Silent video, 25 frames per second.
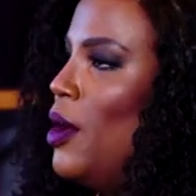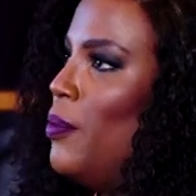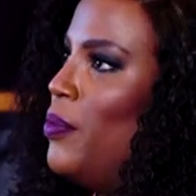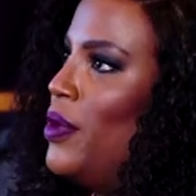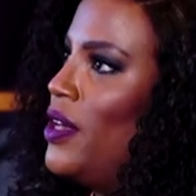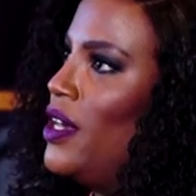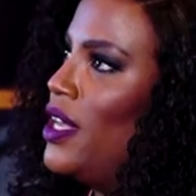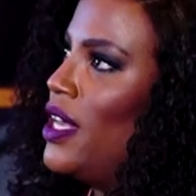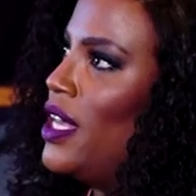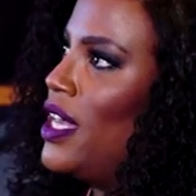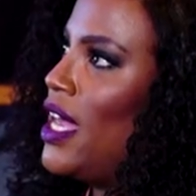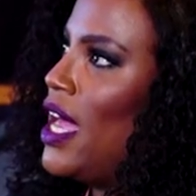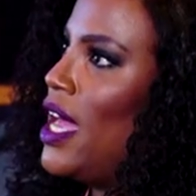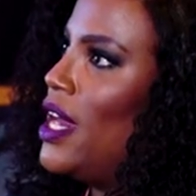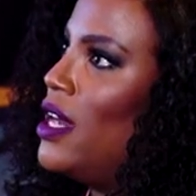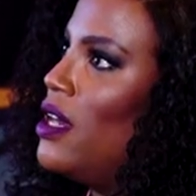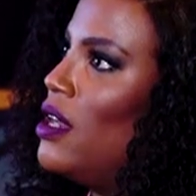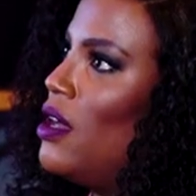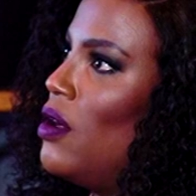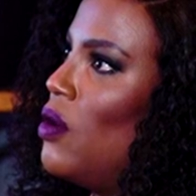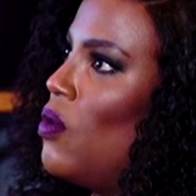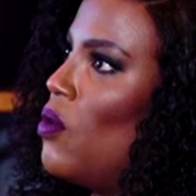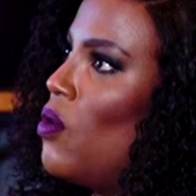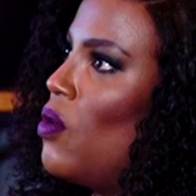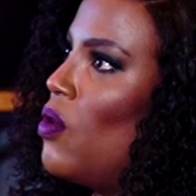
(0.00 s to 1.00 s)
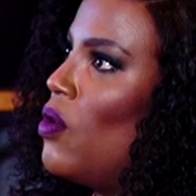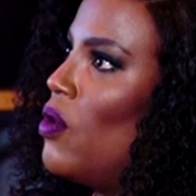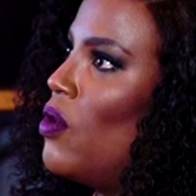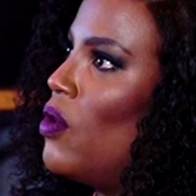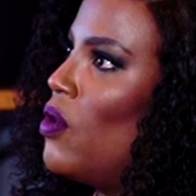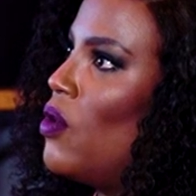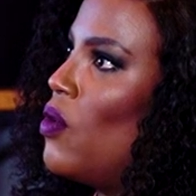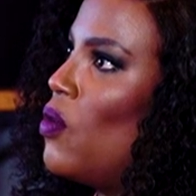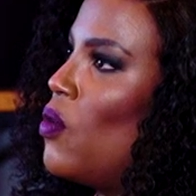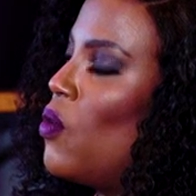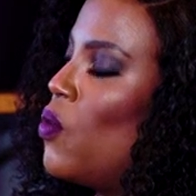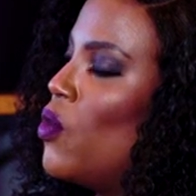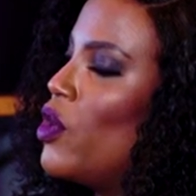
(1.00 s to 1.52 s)
But again,
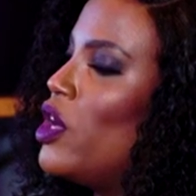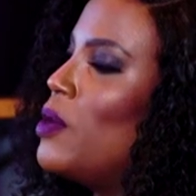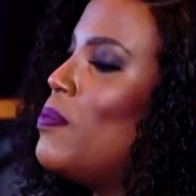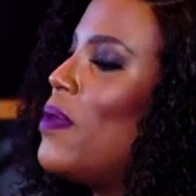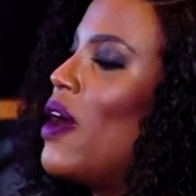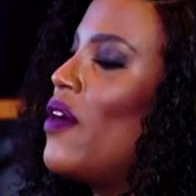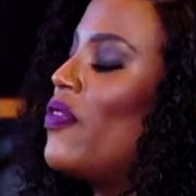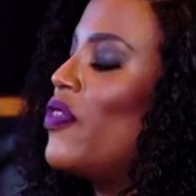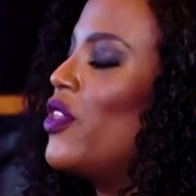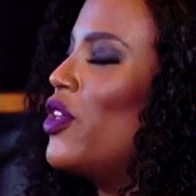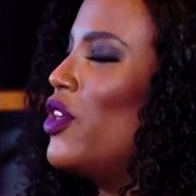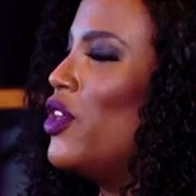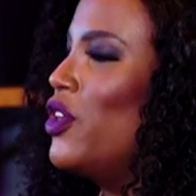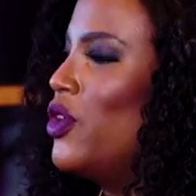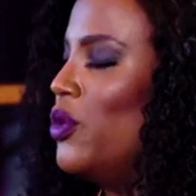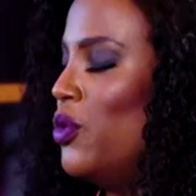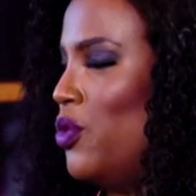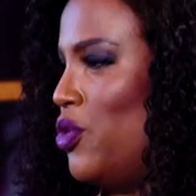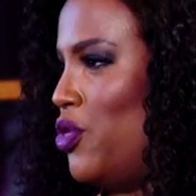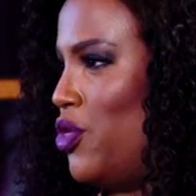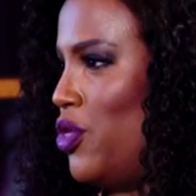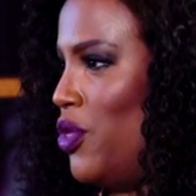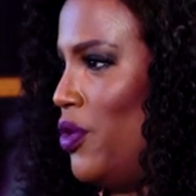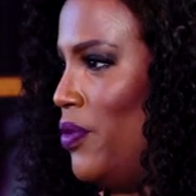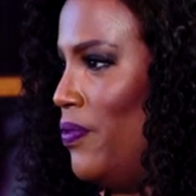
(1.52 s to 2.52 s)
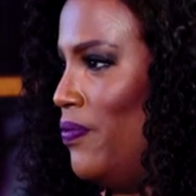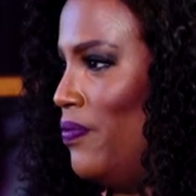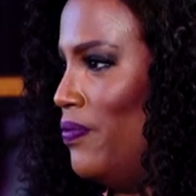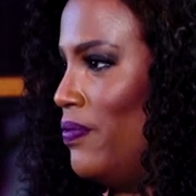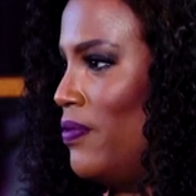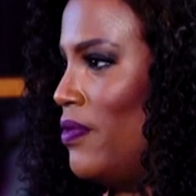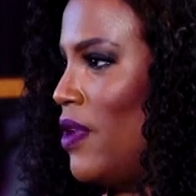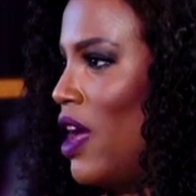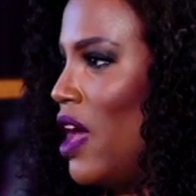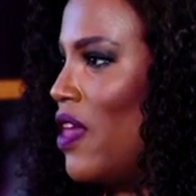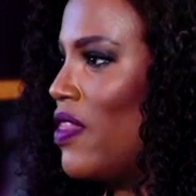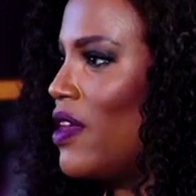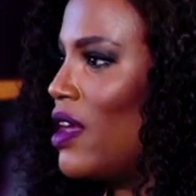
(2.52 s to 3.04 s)
what about the youth?
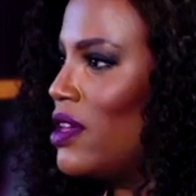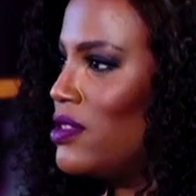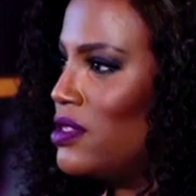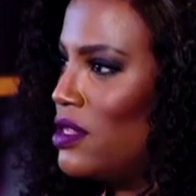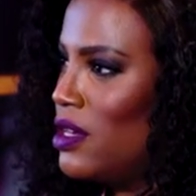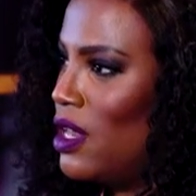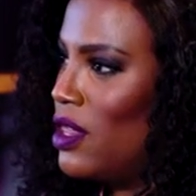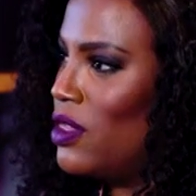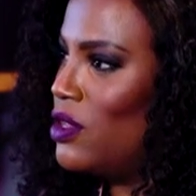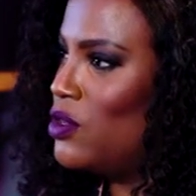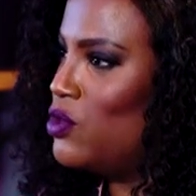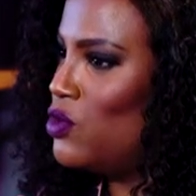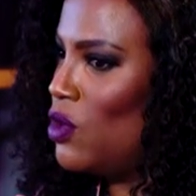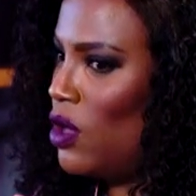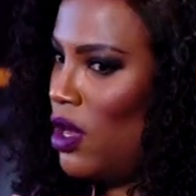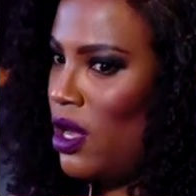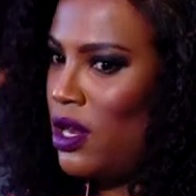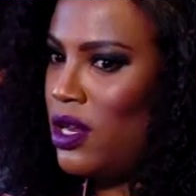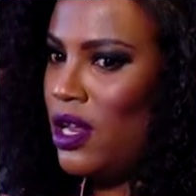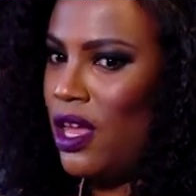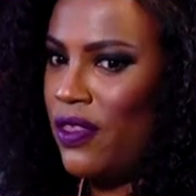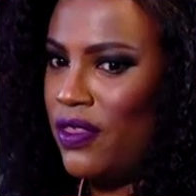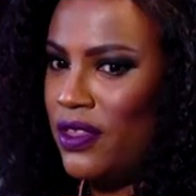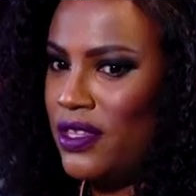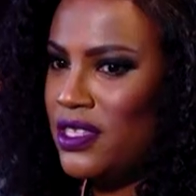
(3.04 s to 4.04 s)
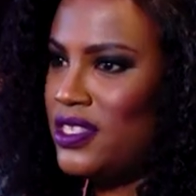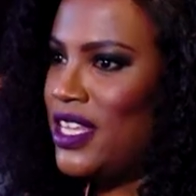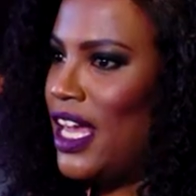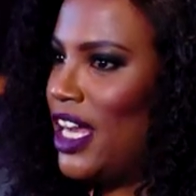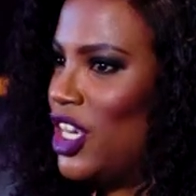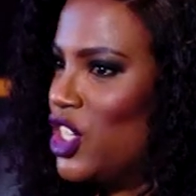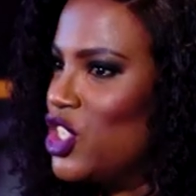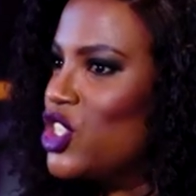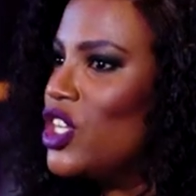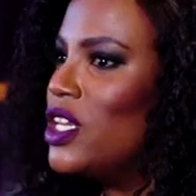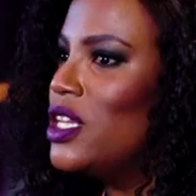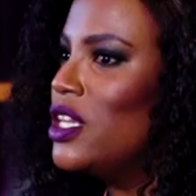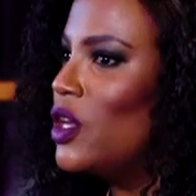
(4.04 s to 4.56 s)
I think that's another
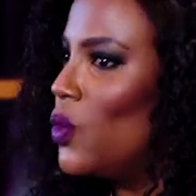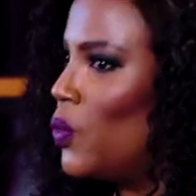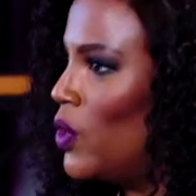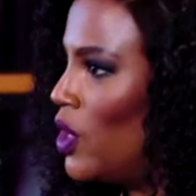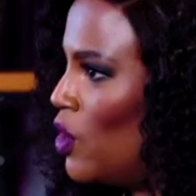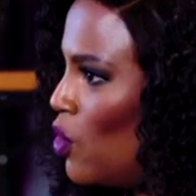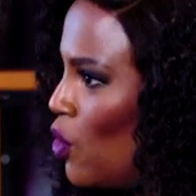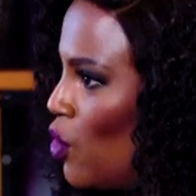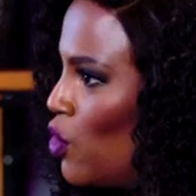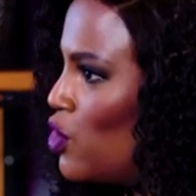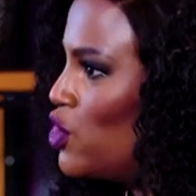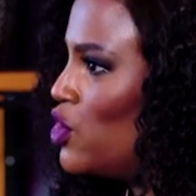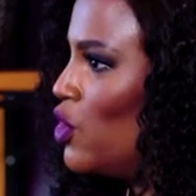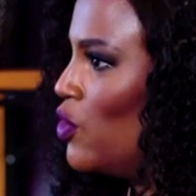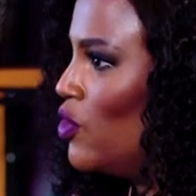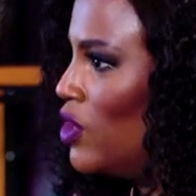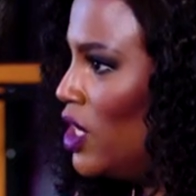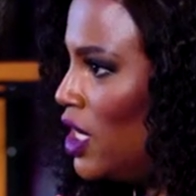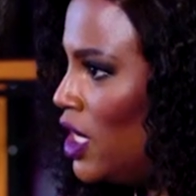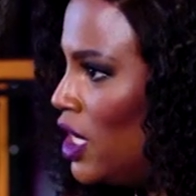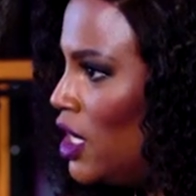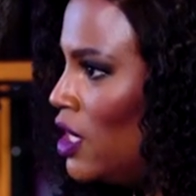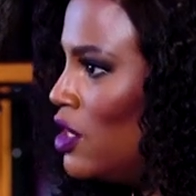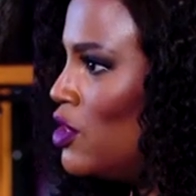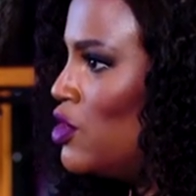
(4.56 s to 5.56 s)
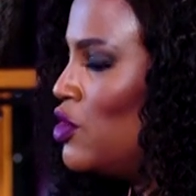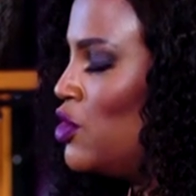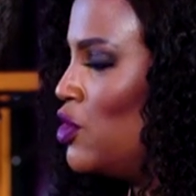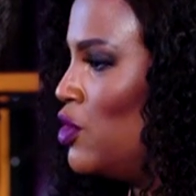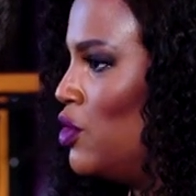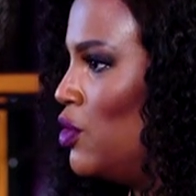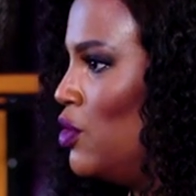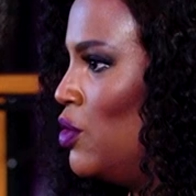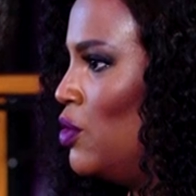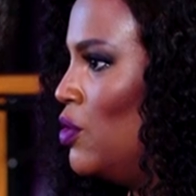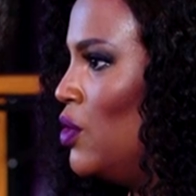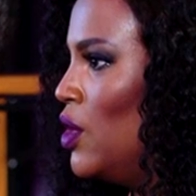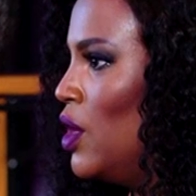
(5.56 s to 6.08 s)
section that we also need
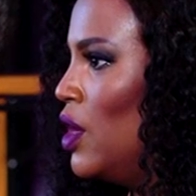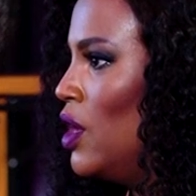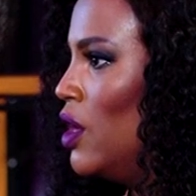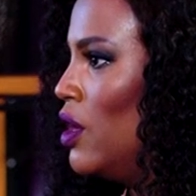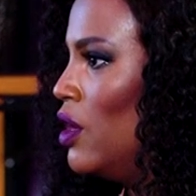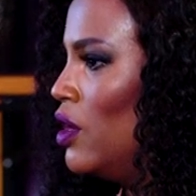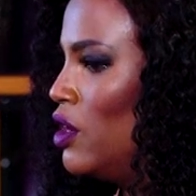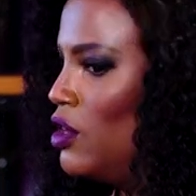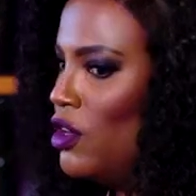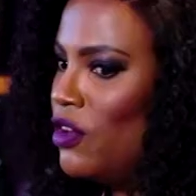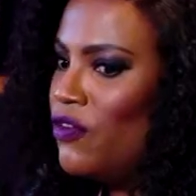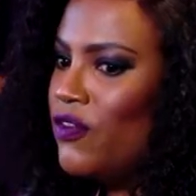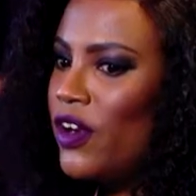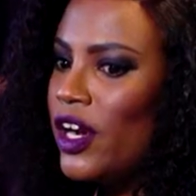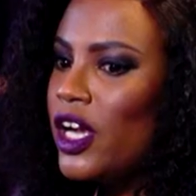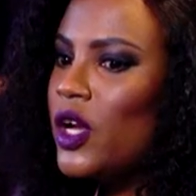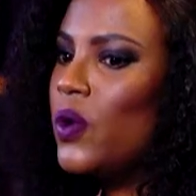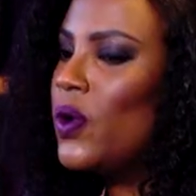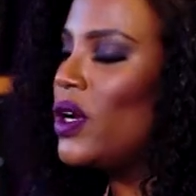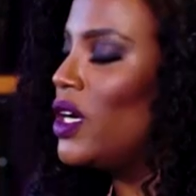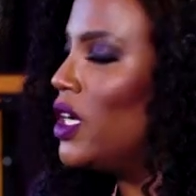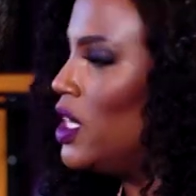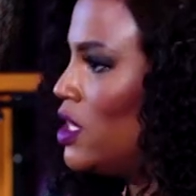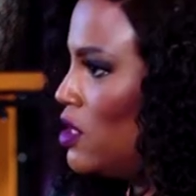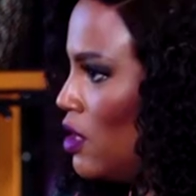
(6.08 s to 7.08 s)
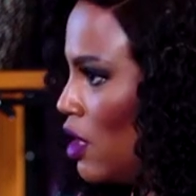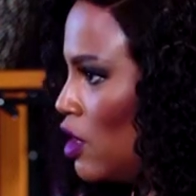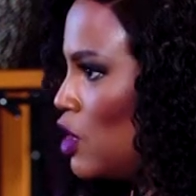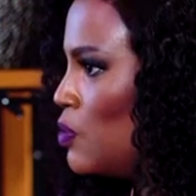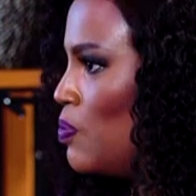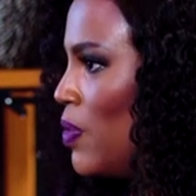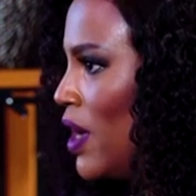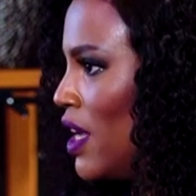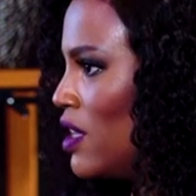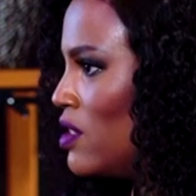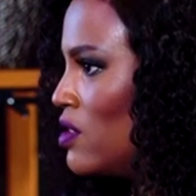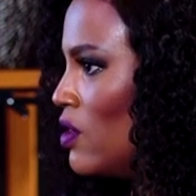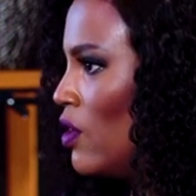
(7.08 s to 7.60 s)
to, you know, very quickly touch
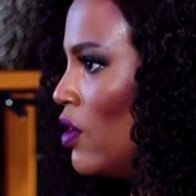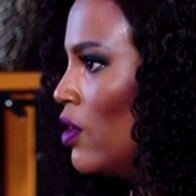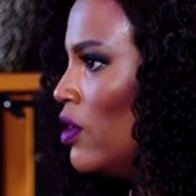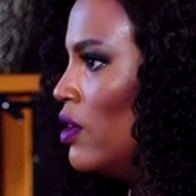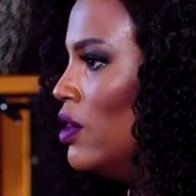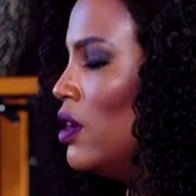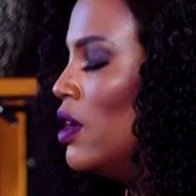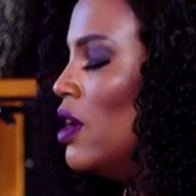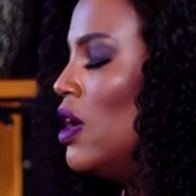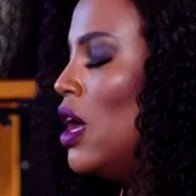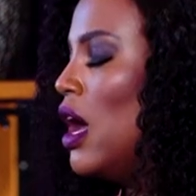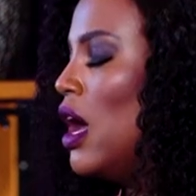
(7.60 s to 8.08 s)
base on.